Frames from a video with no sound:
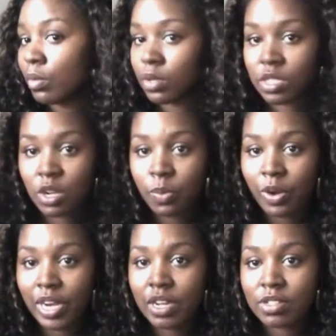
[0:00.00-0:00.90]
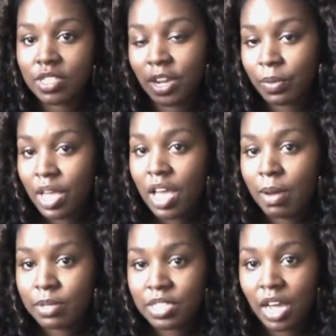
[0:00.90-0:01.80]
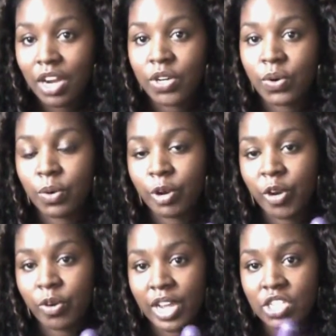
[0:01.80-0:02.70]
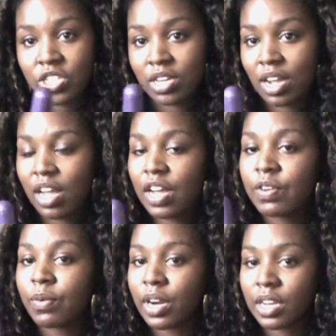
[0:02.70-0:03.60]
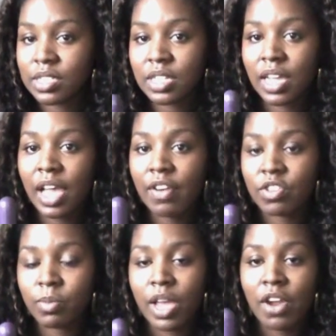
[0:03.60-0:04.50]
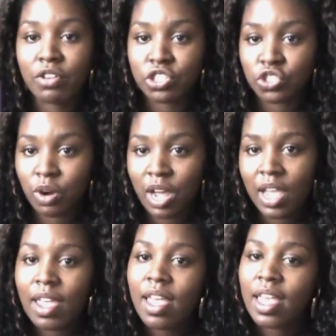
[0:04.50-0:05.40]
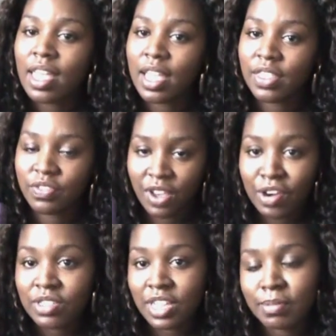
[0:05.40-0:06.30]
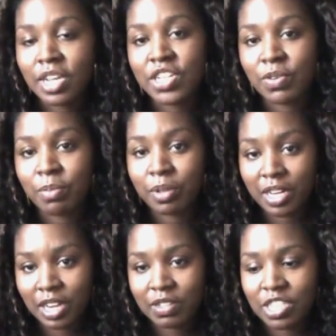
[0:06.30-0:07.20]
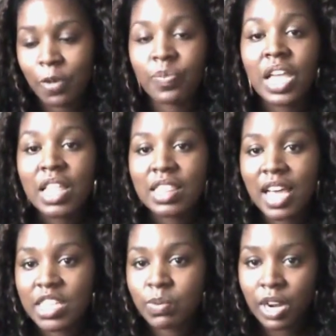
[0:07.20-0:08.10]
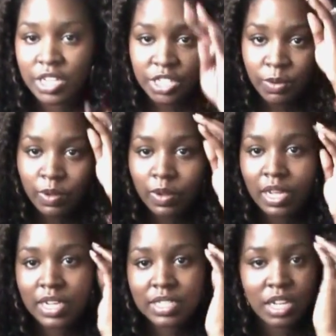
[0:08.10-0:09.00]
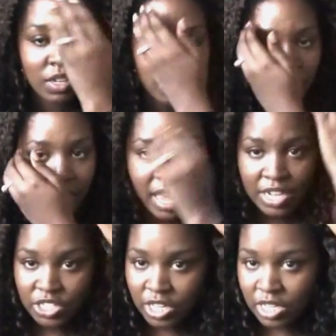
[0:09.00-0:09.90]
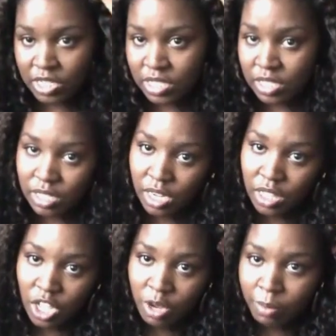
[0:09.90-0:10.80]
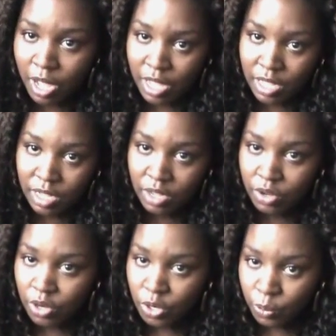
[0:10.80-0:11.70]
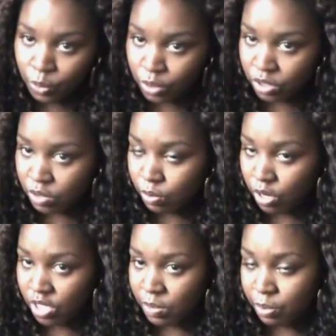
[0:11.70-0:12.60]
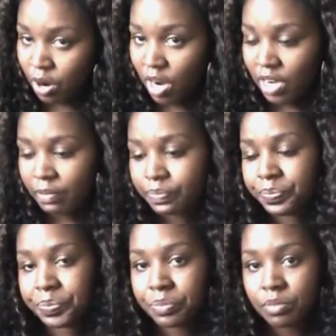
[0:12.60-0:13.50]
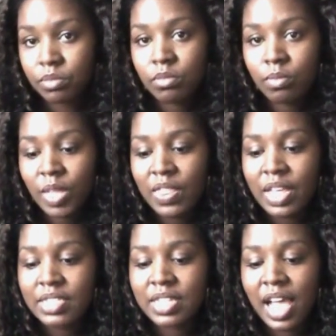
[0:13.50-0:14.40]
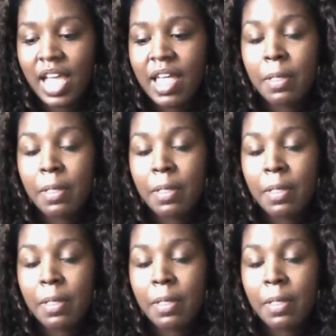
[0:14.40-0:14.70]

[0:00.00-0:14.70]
was no bueno. So I'm just kind of doing a recreation of what it looks like after my hair is dry and the final steps I do in blending. So that is what I do, like I said, along the edges, along my roots where it's parted. And that's that.